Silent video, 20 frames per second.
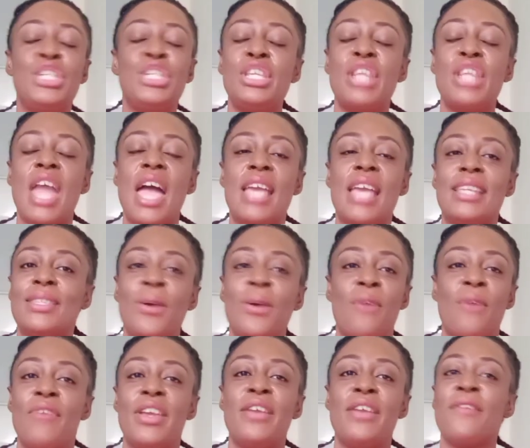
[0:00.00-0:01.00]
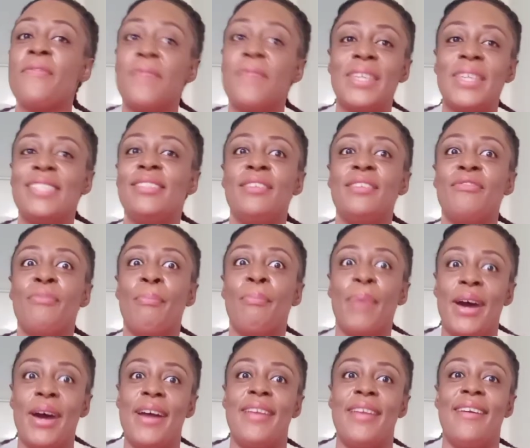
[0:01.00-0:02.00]
nice. Over your festive
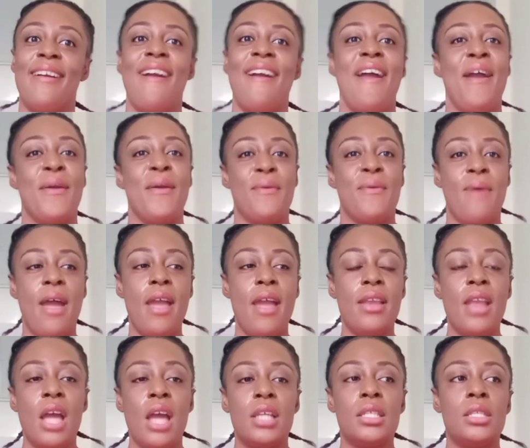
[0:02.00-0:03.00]
bod, right?